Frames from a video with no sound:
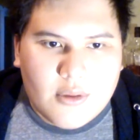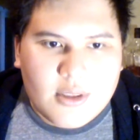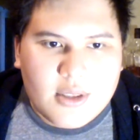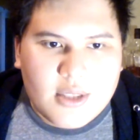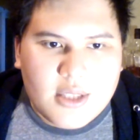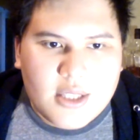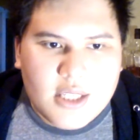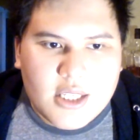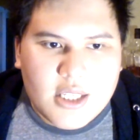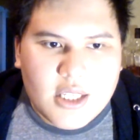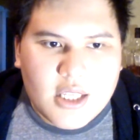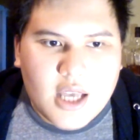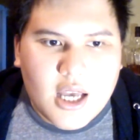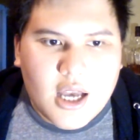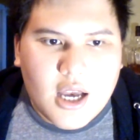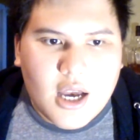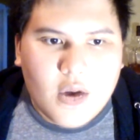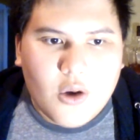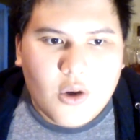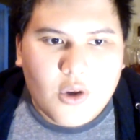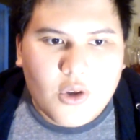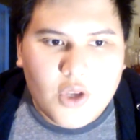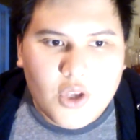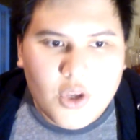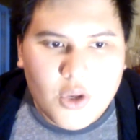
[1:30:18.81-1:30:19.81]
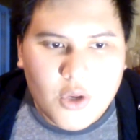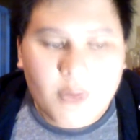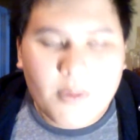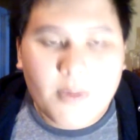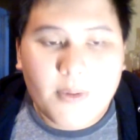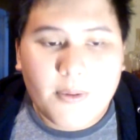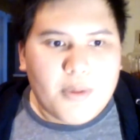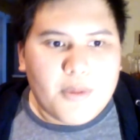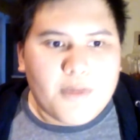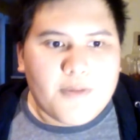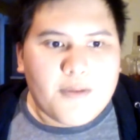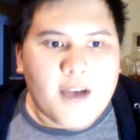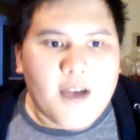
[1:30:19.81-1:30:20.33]
How does it not?
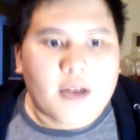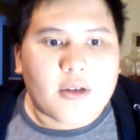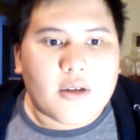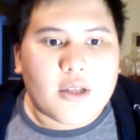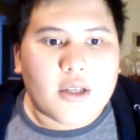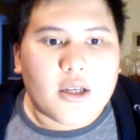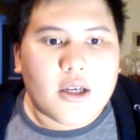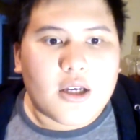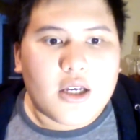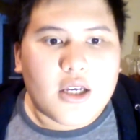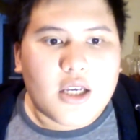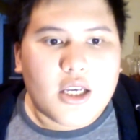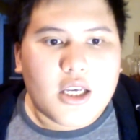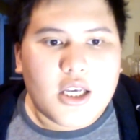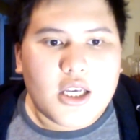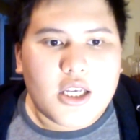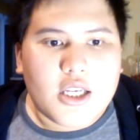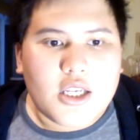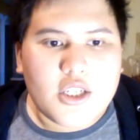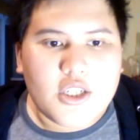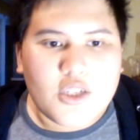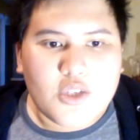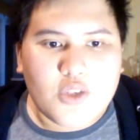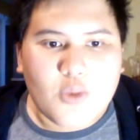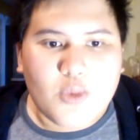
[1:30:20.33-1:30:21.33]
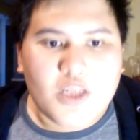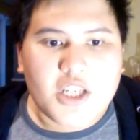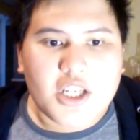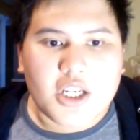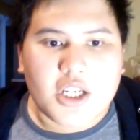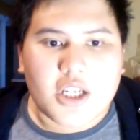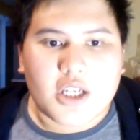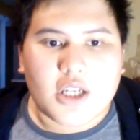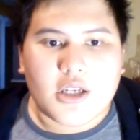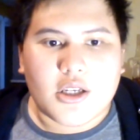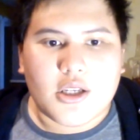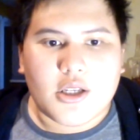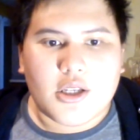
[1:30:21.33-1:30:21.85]
You'll be found. He's
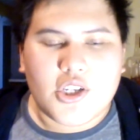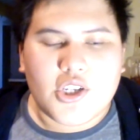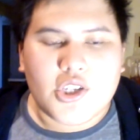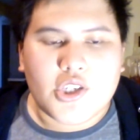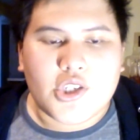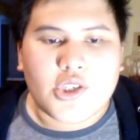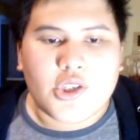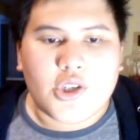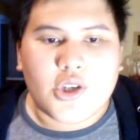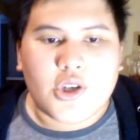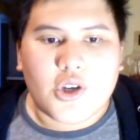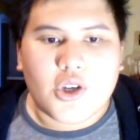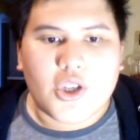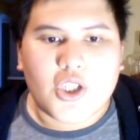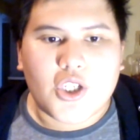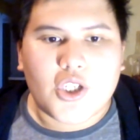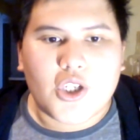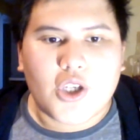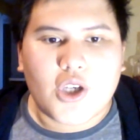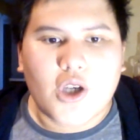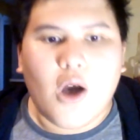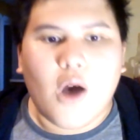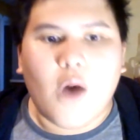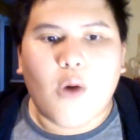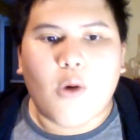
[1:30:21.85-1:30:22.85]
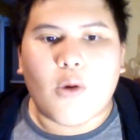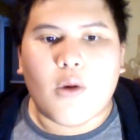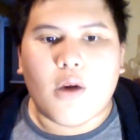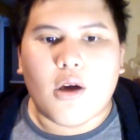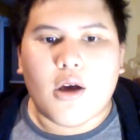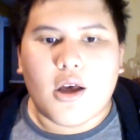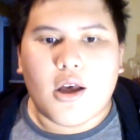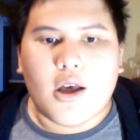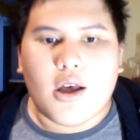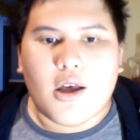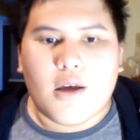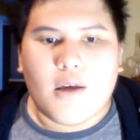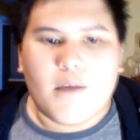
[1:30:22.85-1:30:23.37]
just watching. Just
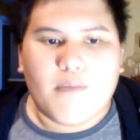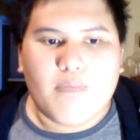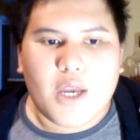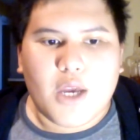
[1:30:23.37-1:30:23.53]
go.